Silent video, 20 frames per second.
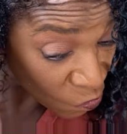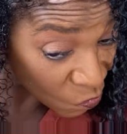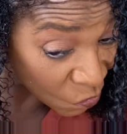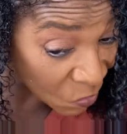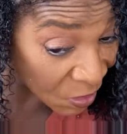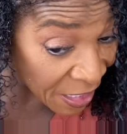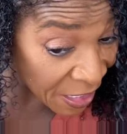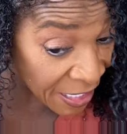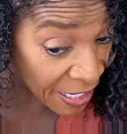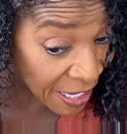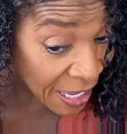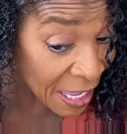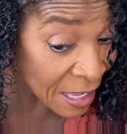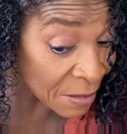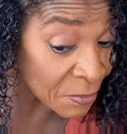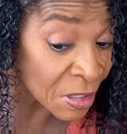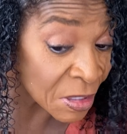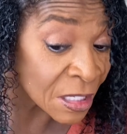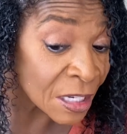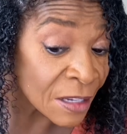they ain't
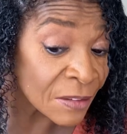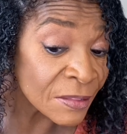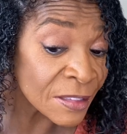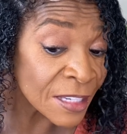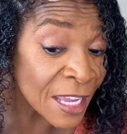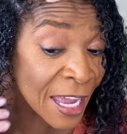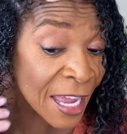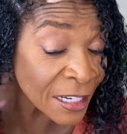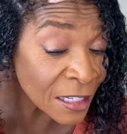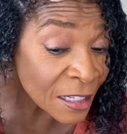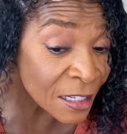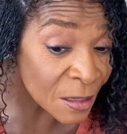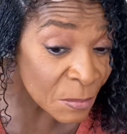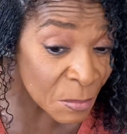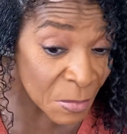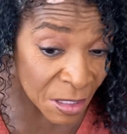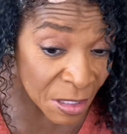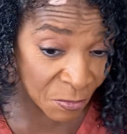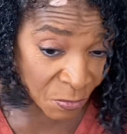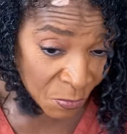have enough data
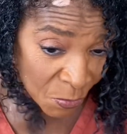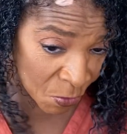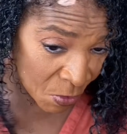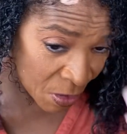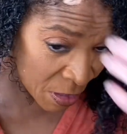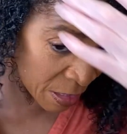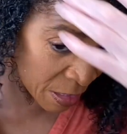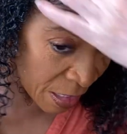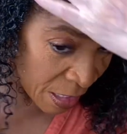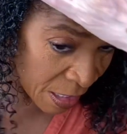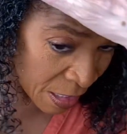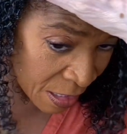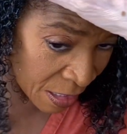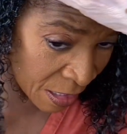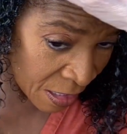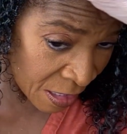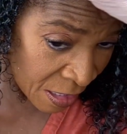come in for it yet.